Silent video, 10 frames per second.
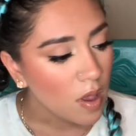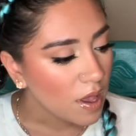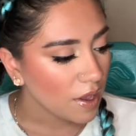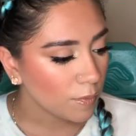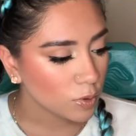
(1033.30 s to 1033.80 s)

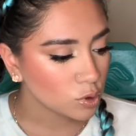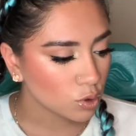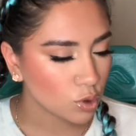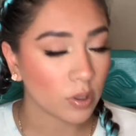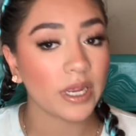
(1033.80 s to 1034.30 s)
if you do
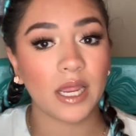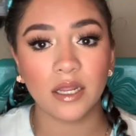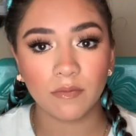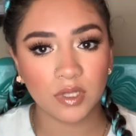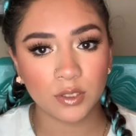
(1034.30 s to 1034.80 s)
try any
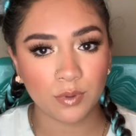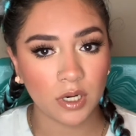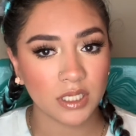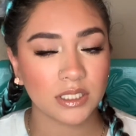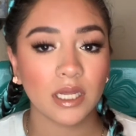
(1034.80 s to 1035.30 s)
of these
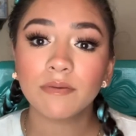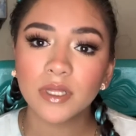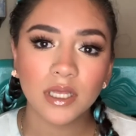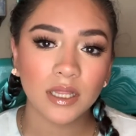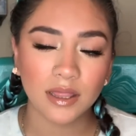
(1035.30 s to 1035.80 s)
products,
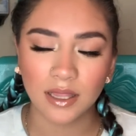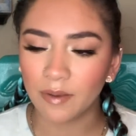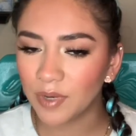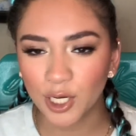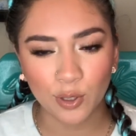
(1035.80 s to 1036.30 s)
definitely let
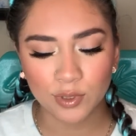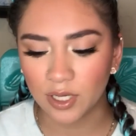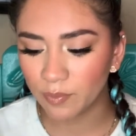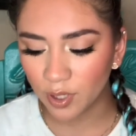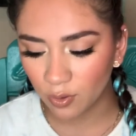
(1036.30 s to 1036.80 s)
me know down
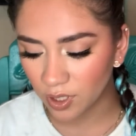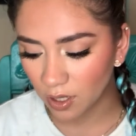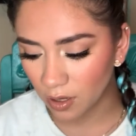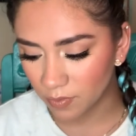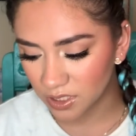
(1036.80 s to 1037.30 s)
below in the
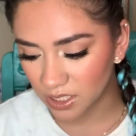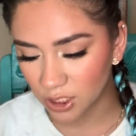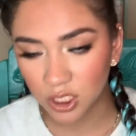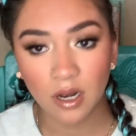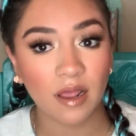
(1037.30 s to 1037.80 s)
comment
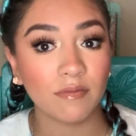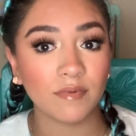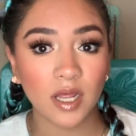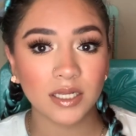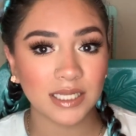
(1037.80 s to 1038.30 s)
section. If
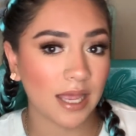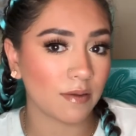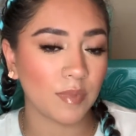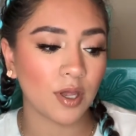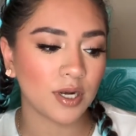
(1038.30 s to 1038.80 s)
not, tag
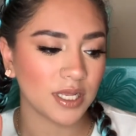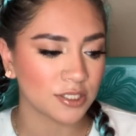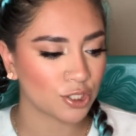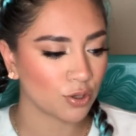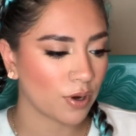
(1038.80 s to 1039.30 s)
me on
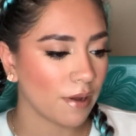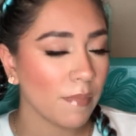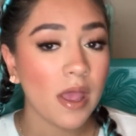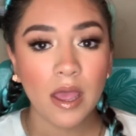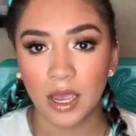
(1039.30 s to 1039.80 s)
Instagram.
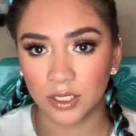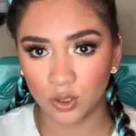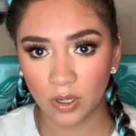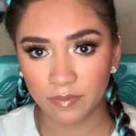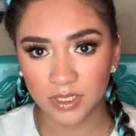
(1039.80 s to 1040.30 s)
I do
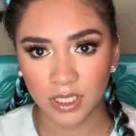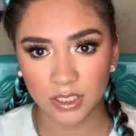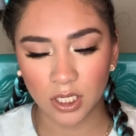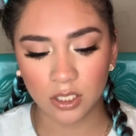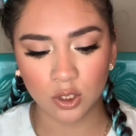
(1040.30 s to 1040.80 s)
have a
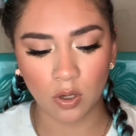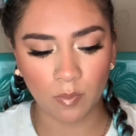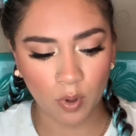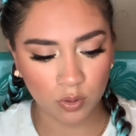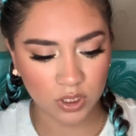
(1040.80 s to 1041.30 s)
TikTok, so I'll
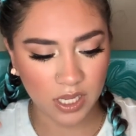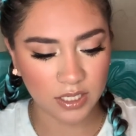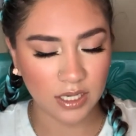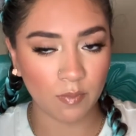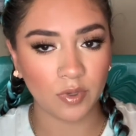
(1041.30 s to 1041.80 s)
post that
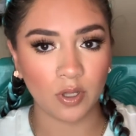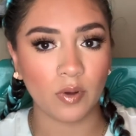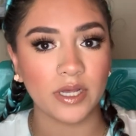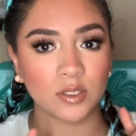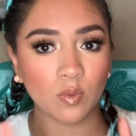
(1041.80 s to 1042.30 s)
down below
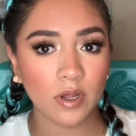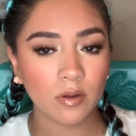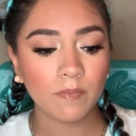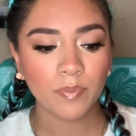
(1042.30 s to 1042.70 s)
as well.